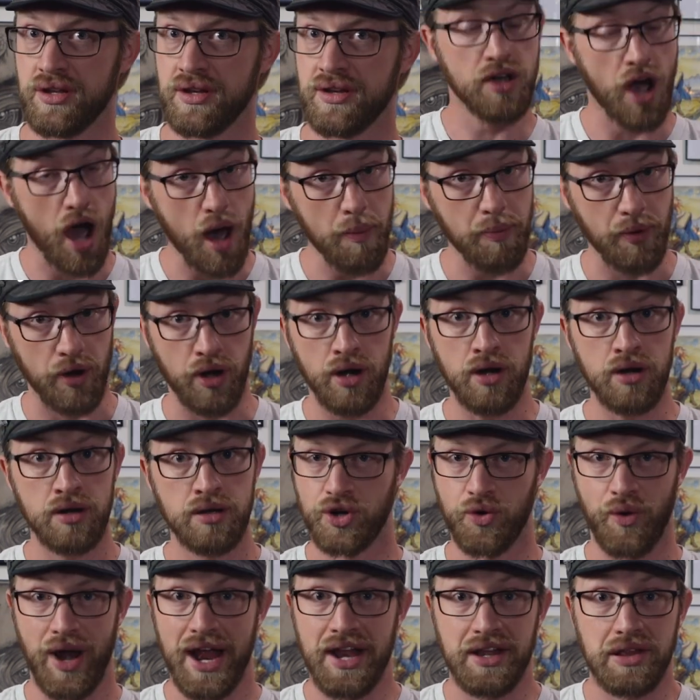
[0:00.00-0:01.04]
copper,
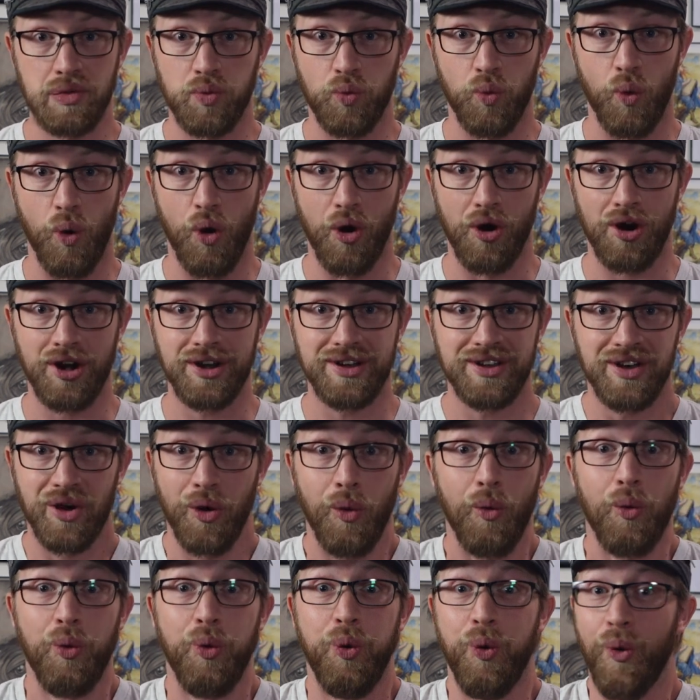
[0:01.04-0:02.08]
grants ward,
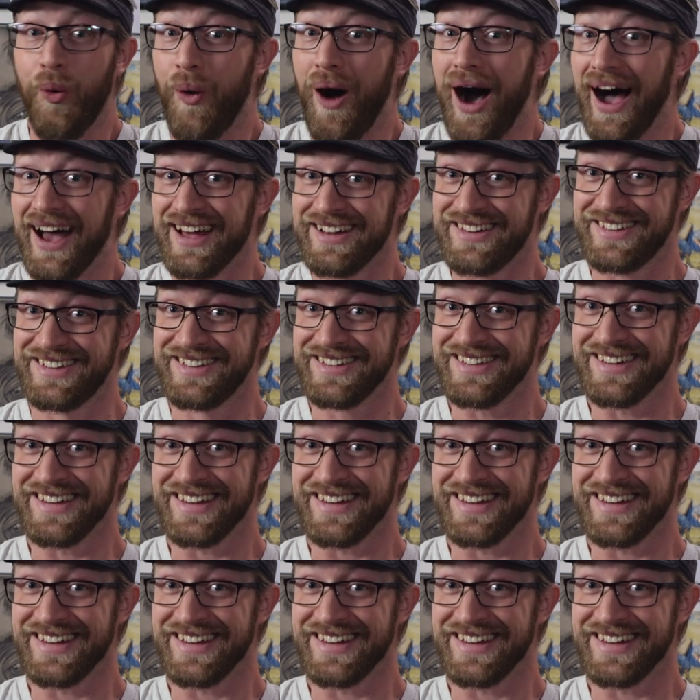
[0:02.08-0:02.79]
what?